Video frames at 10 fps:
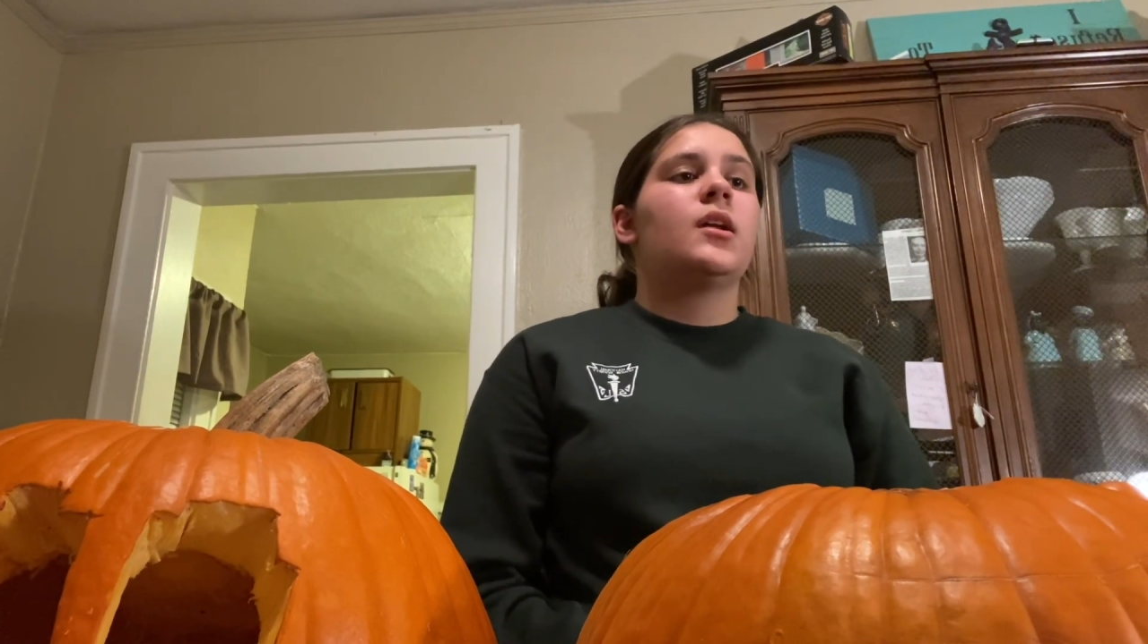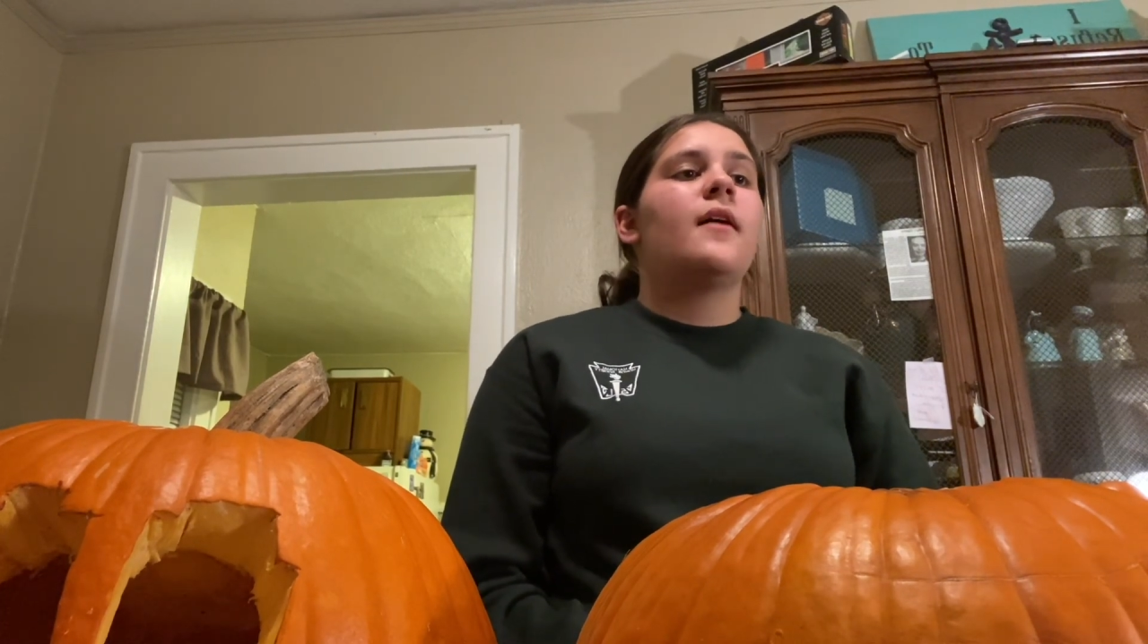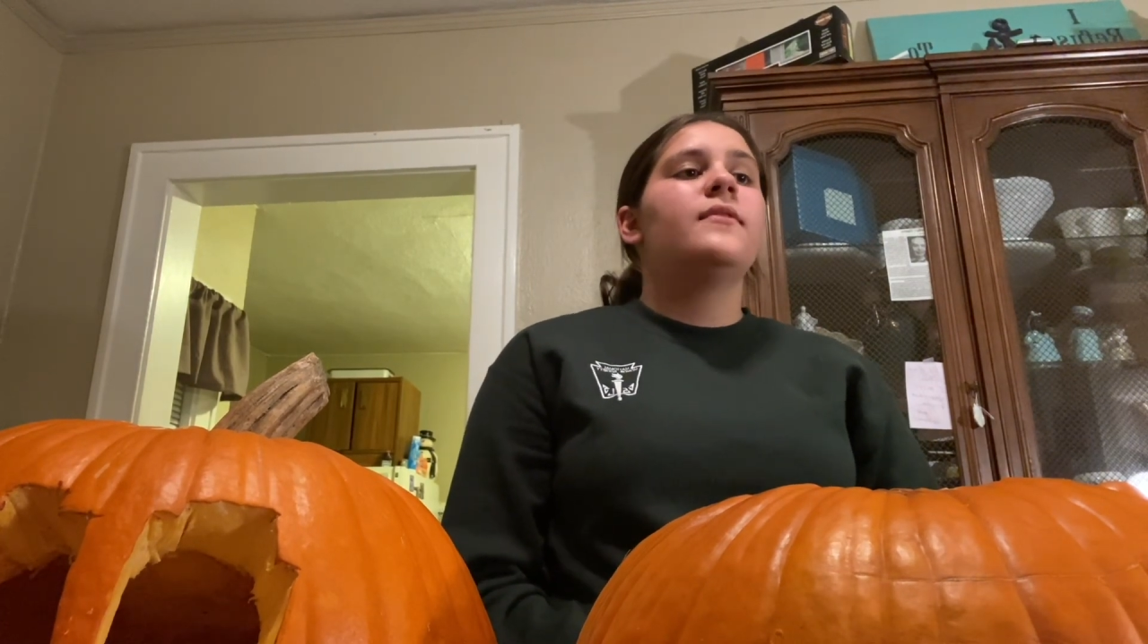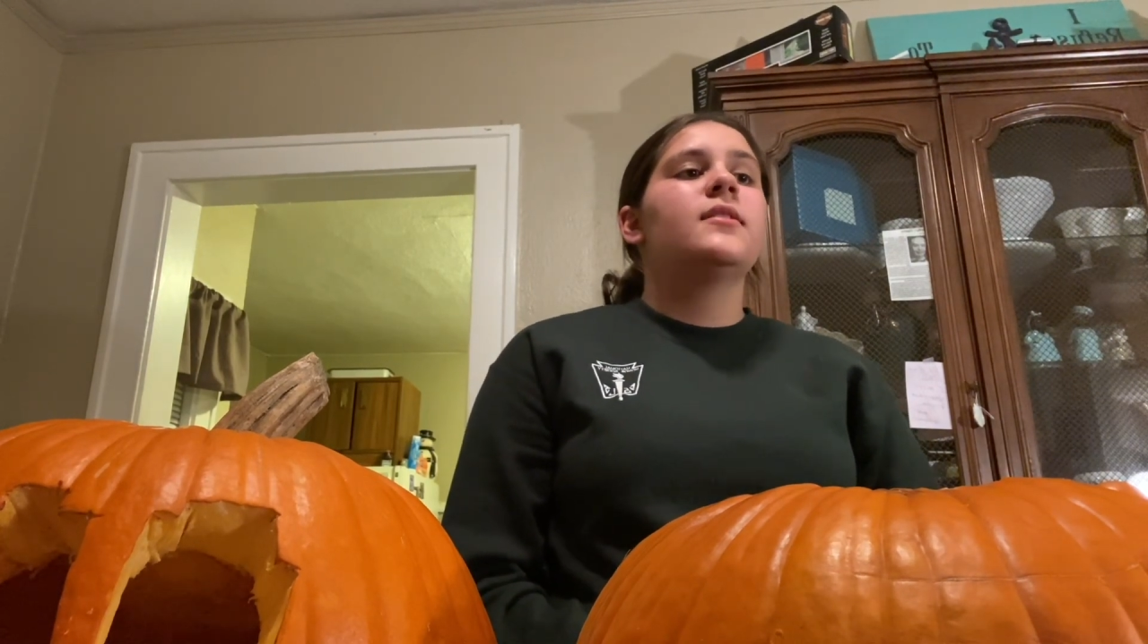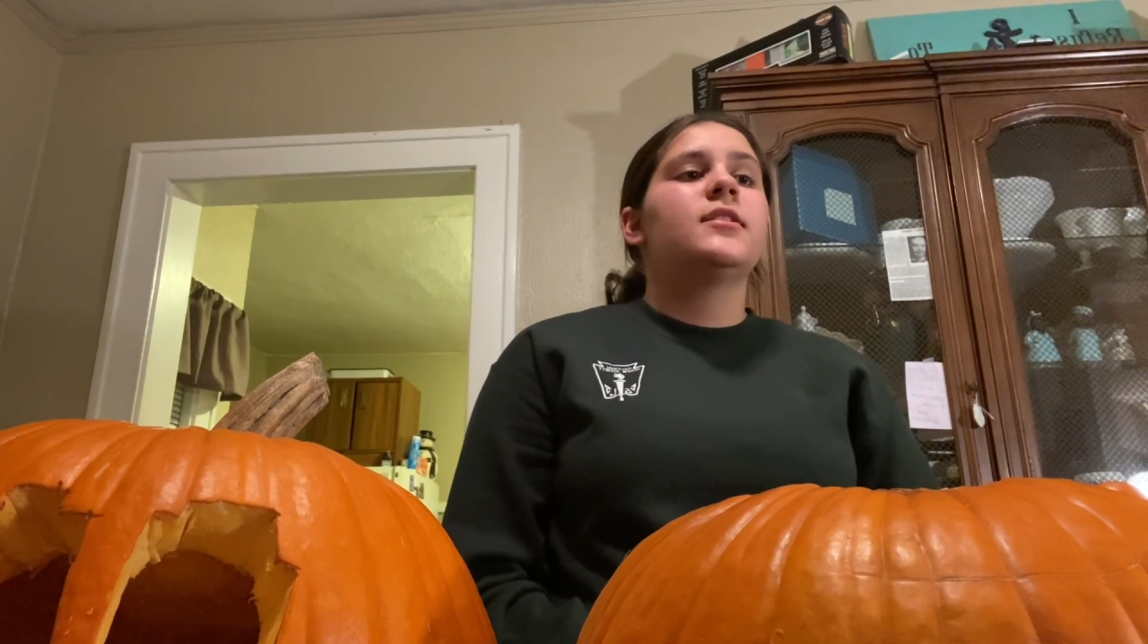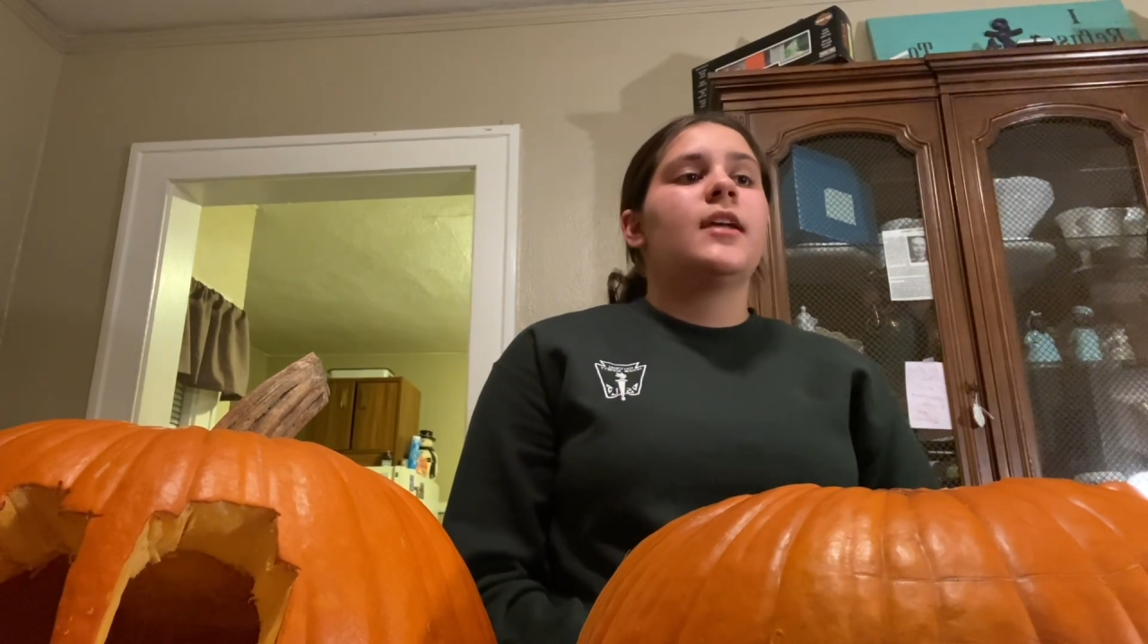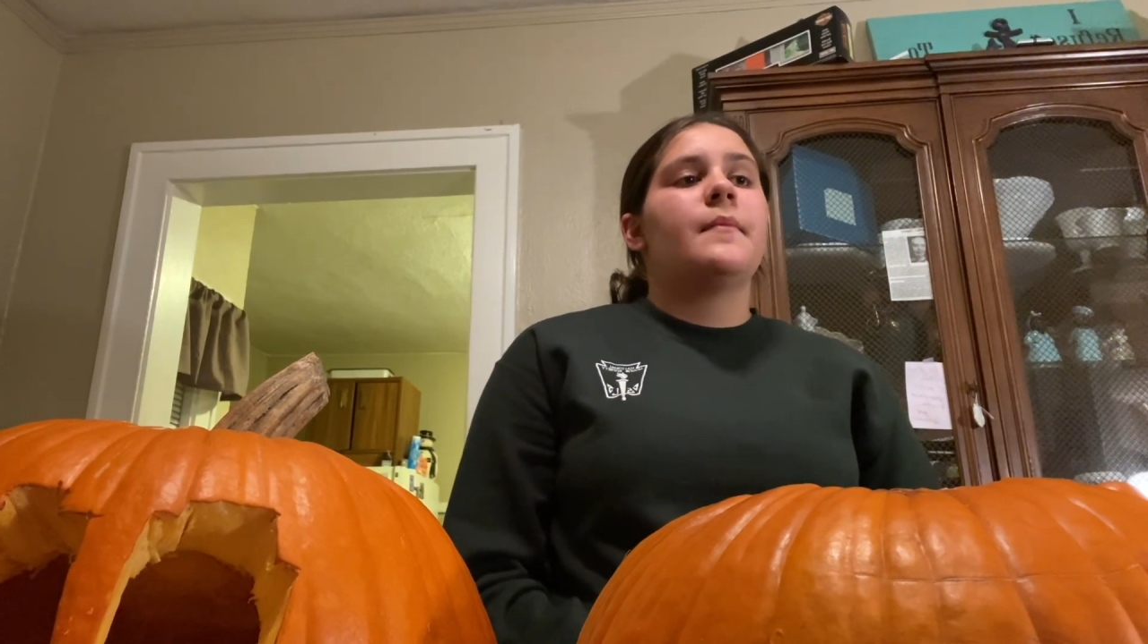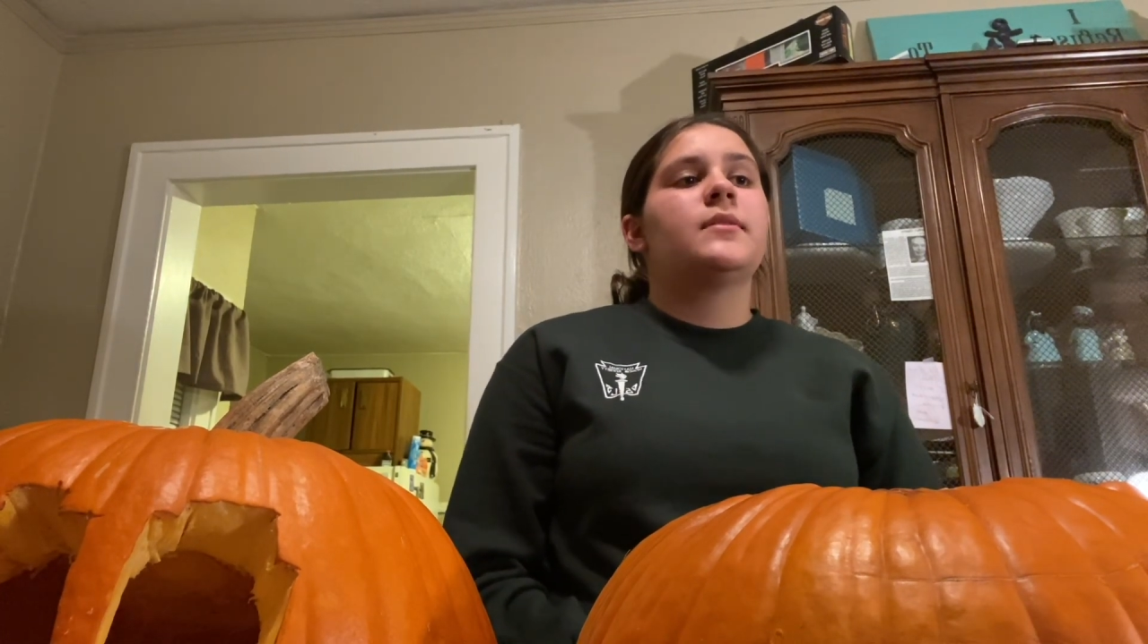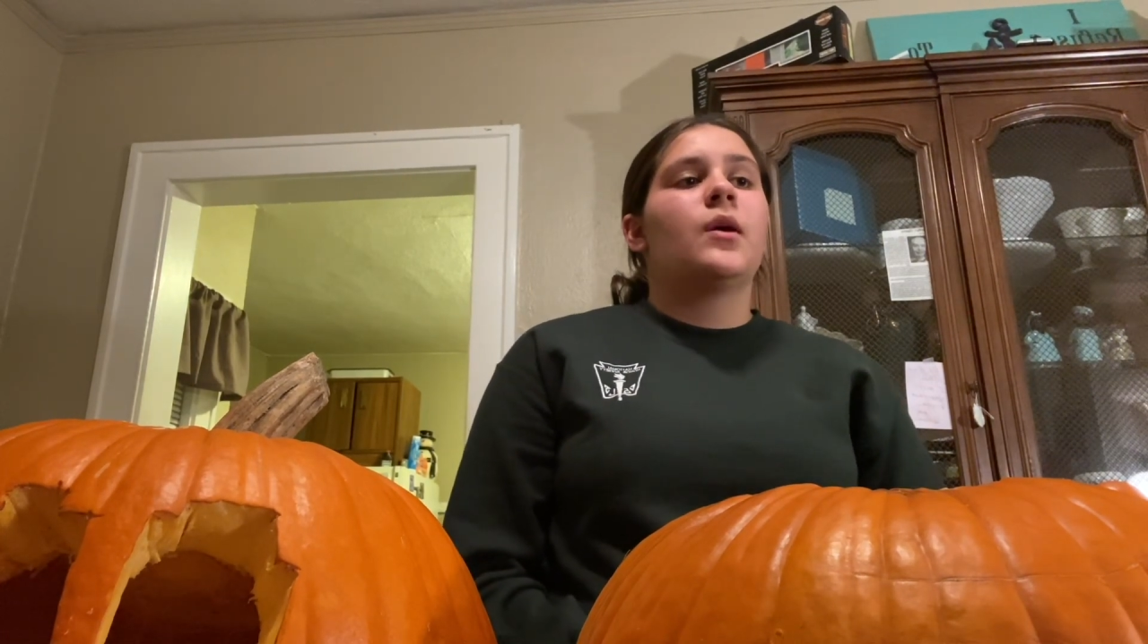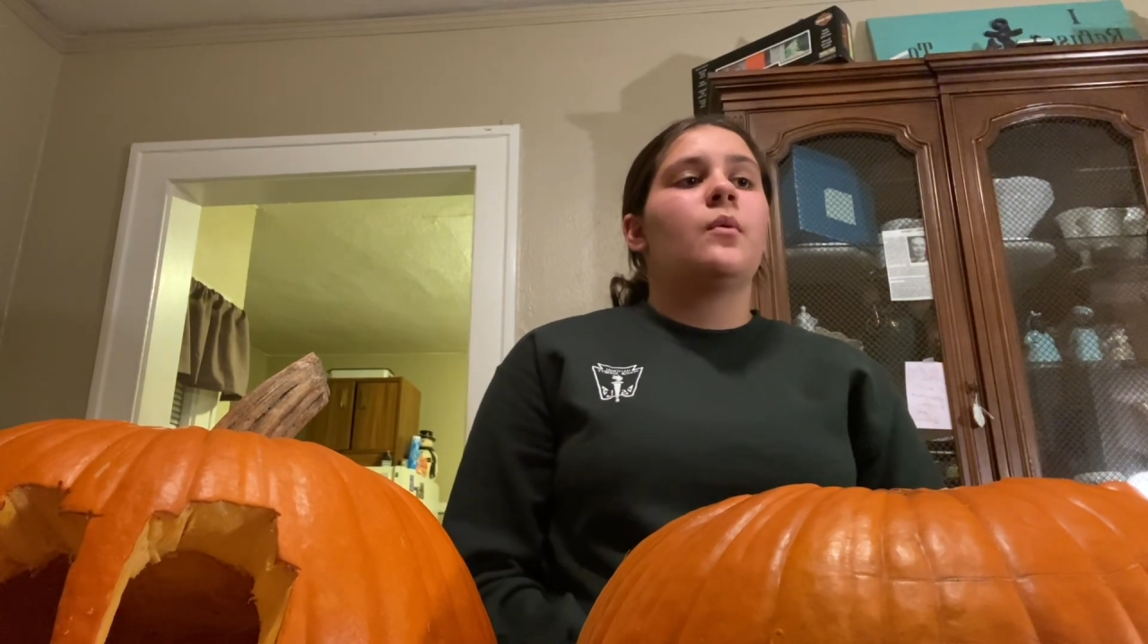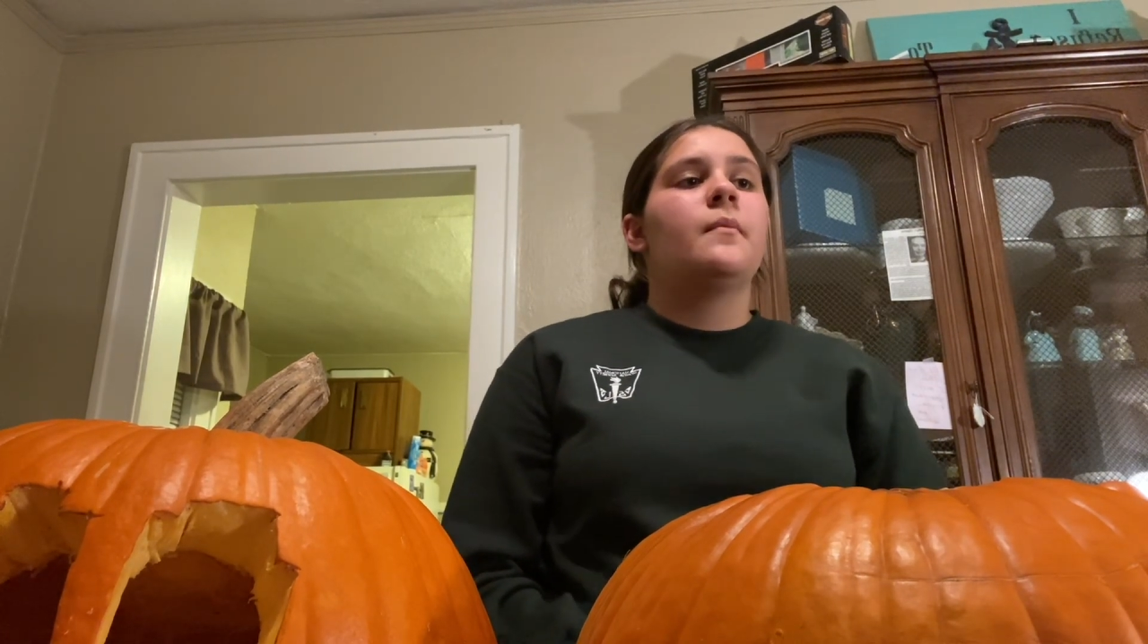of the steps that will